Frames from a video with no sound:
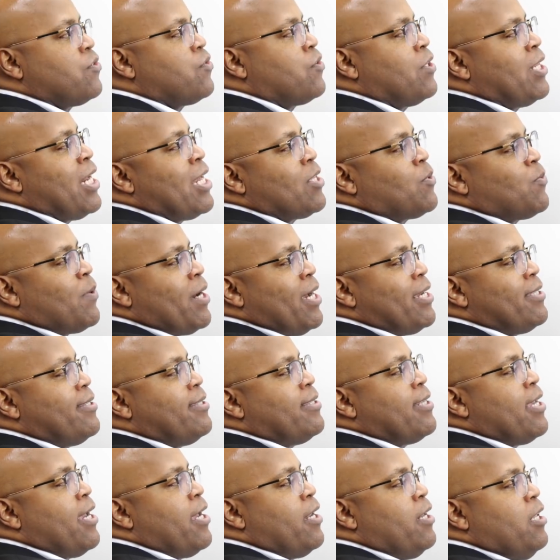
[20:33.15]
So that's why I
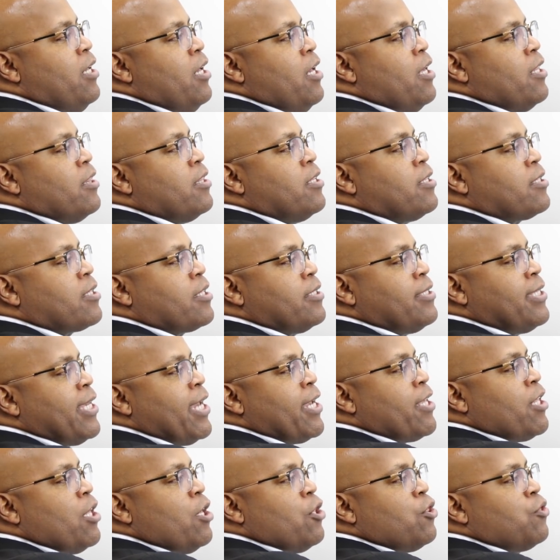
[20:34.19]
said this could
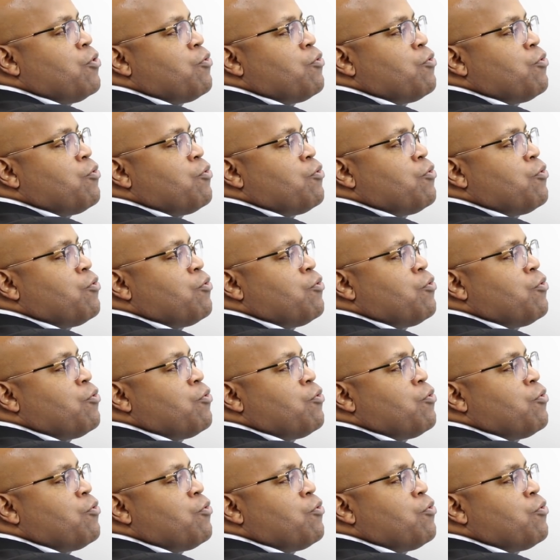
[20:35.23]
take